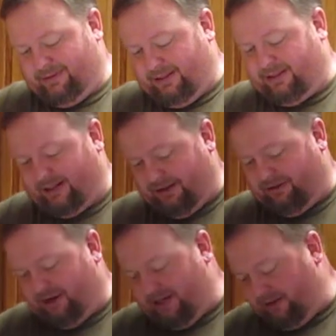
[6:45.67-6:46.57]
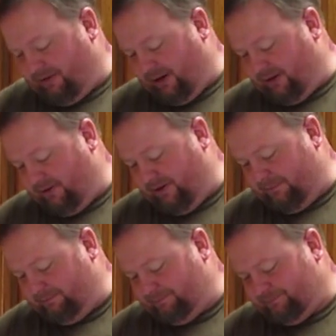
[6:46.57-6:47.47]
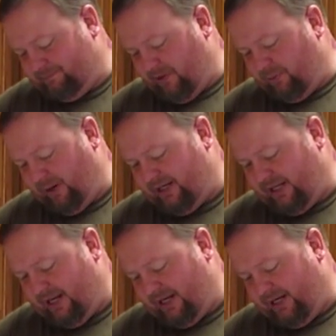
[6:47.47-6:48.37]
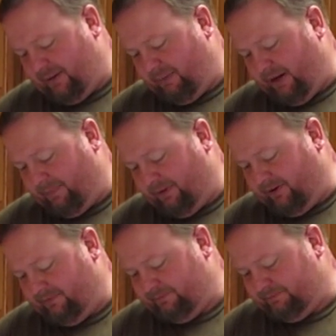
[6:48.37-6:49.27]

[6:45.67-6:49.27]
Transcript: dehydrated ground up red cayenne pepper.